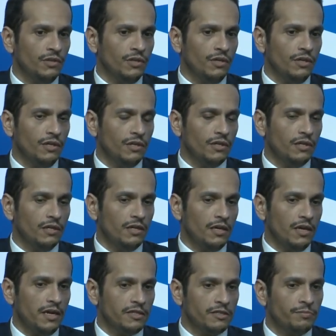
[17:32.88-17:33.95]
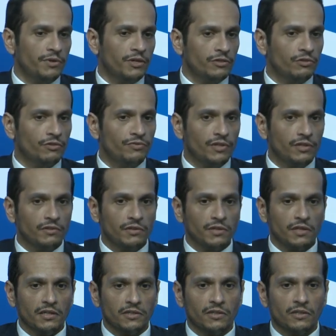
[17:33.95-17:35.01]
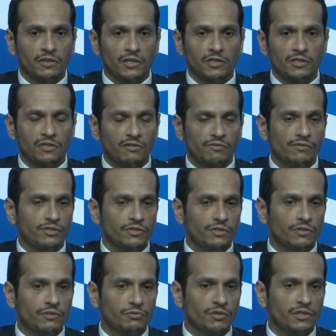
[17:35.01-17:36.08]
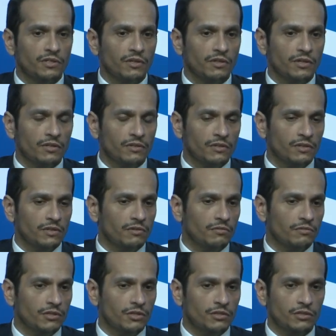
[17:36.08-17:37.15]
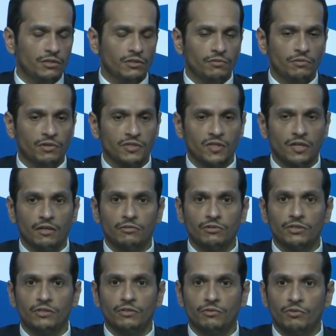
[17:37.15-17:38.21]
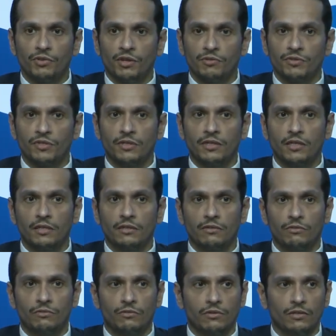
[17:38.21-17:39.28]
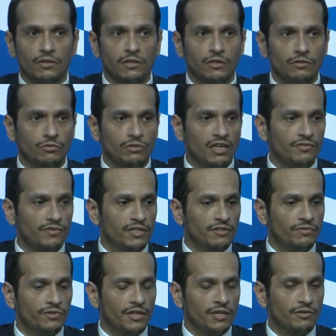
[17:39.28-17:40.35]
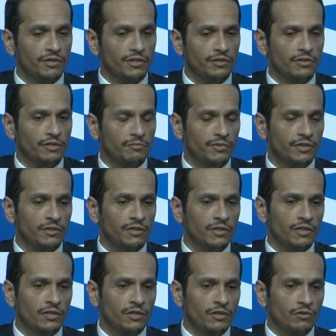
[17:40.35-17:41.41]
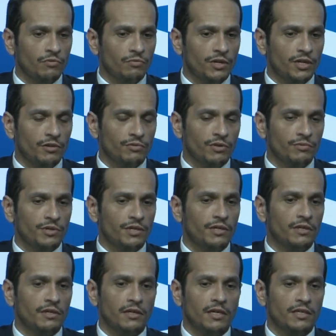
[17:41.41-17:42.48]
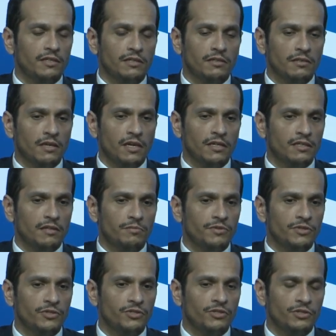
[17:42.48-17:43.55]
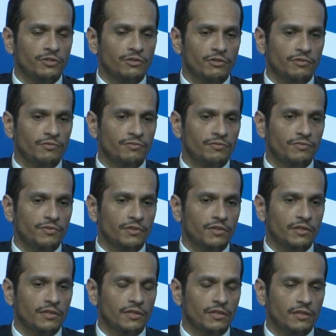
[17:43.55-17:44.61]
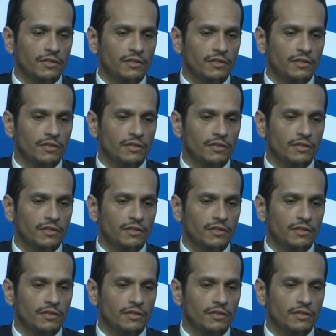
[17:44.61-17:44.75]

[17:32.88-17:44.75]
uh, as part of our Qatar National Vision 2030, which was launched in 2008 uh, to diversify our economy where we were at, at a position of uh, uh,